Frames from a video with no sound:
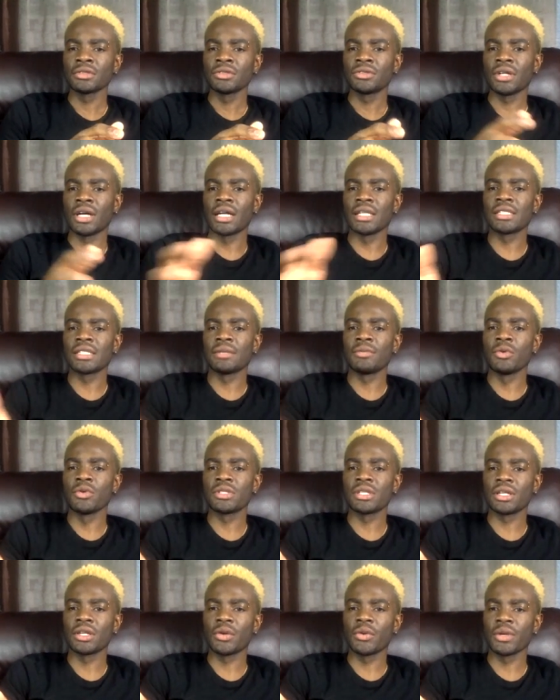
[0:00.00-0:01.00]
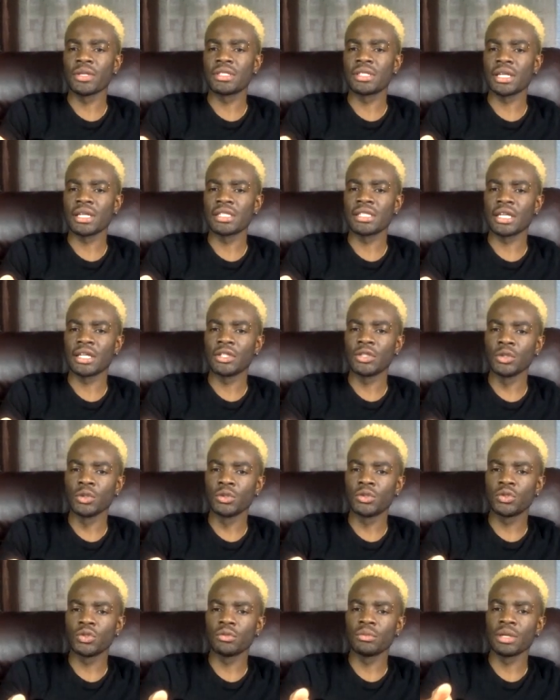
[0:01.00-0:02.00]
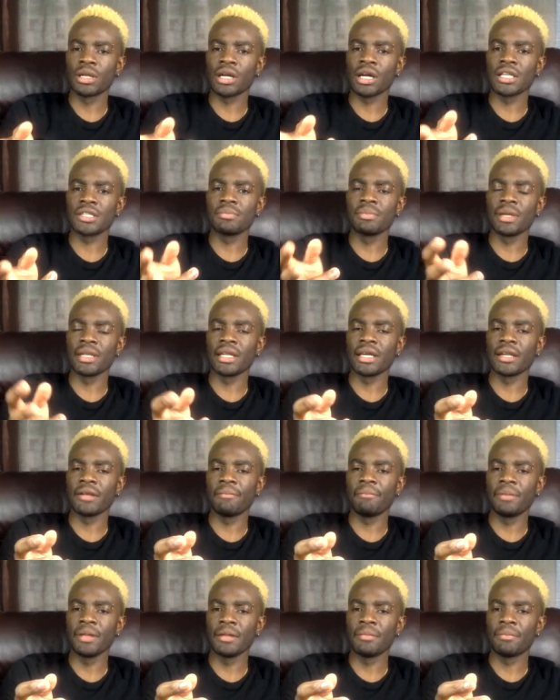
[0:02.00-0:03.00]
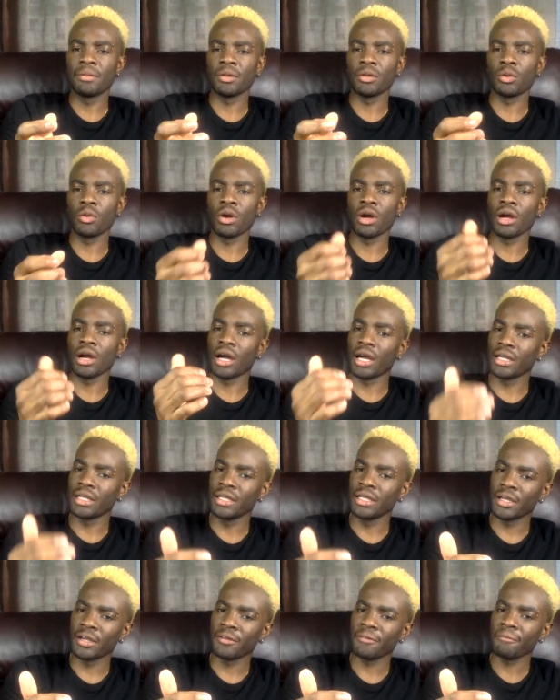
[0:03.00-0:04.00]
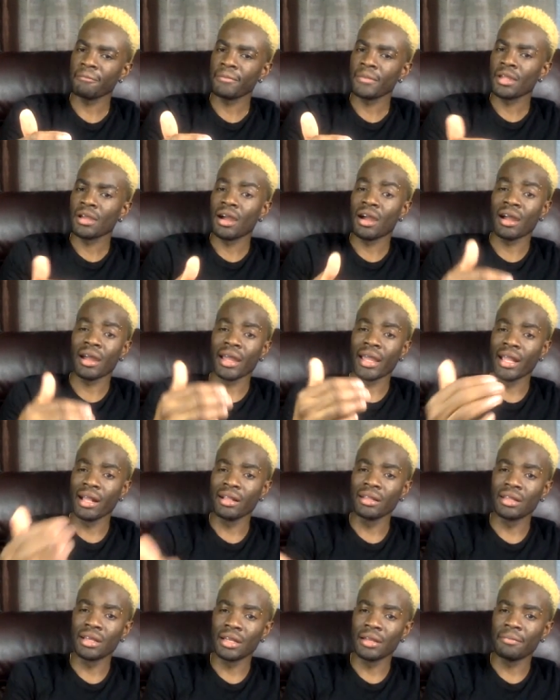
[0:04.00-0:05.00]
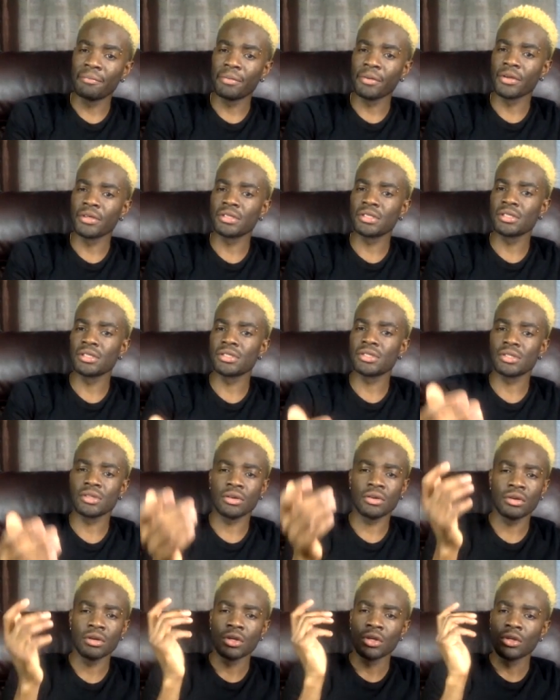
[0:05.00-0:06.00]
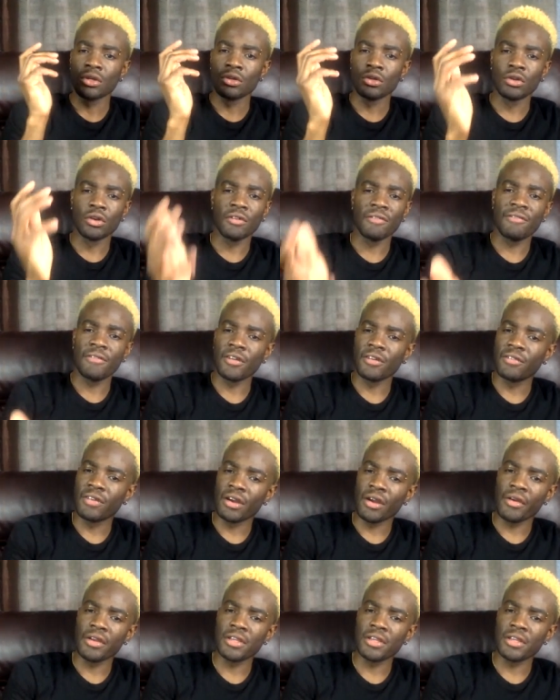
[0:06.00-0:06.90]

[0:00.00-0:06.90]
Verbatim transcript: to answer most of the questions on YouTube because many of the people who are on here are elderly persons. So Enough love and